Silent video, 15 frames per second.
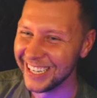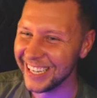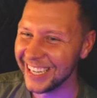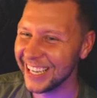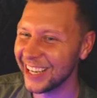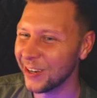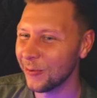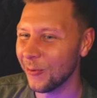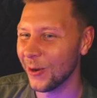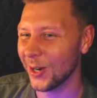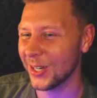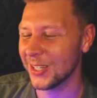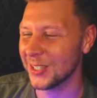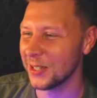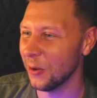it
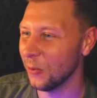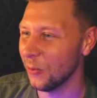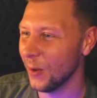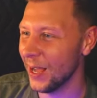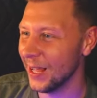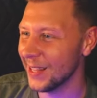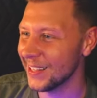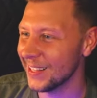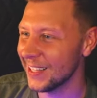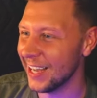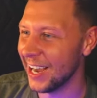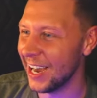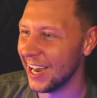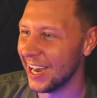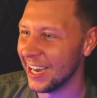works so well.
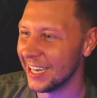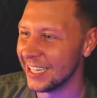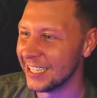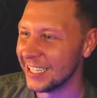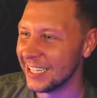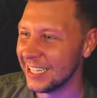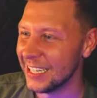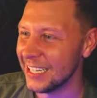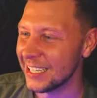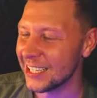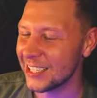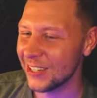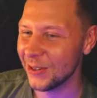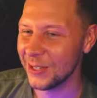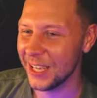Uh,
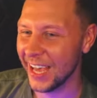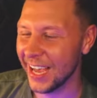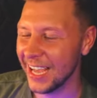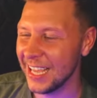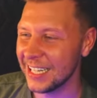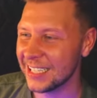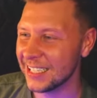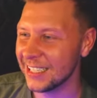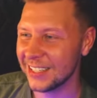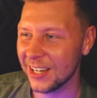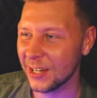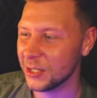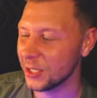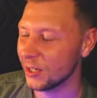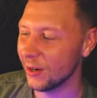so yeah, it's
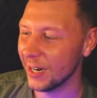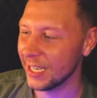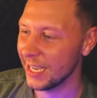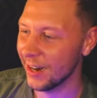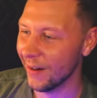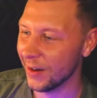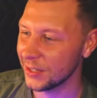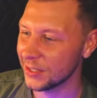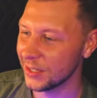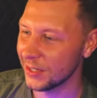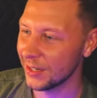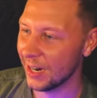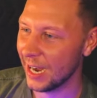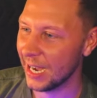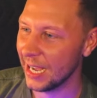such a great
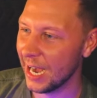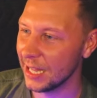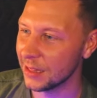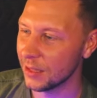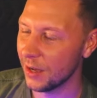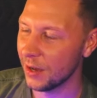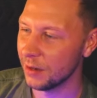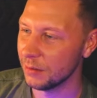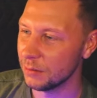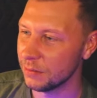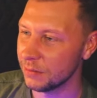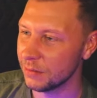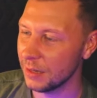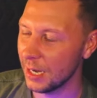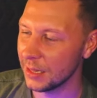character. I, I love
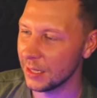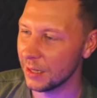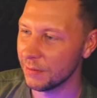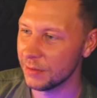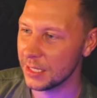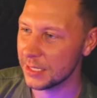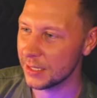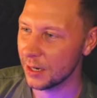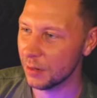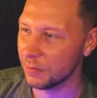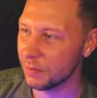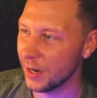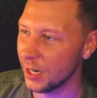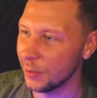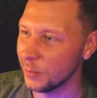I love these
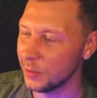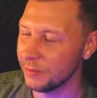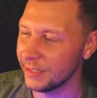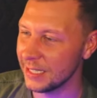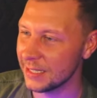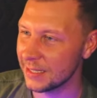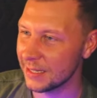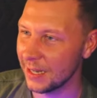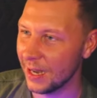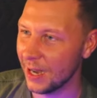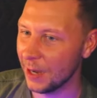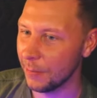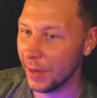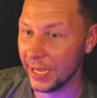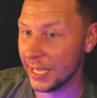Terrifier movies.
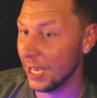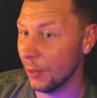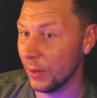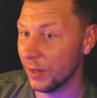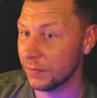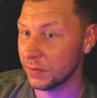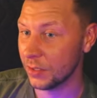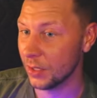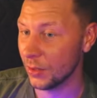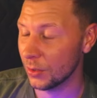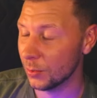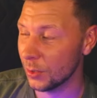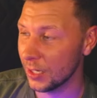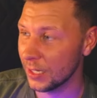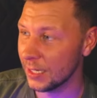Um, I can't wait for another
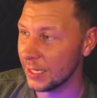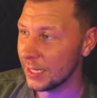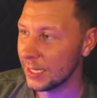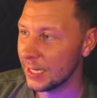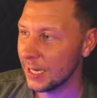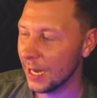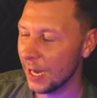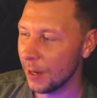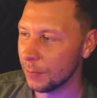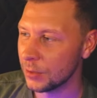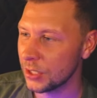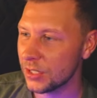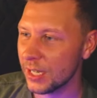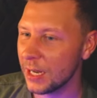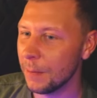one. Um,
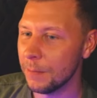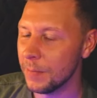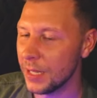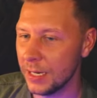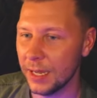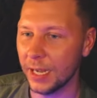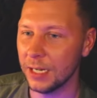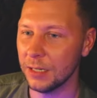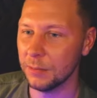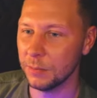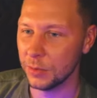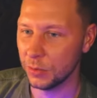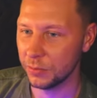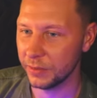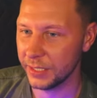just like a midnight
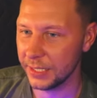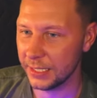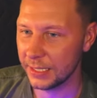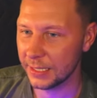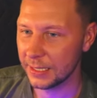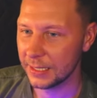movie,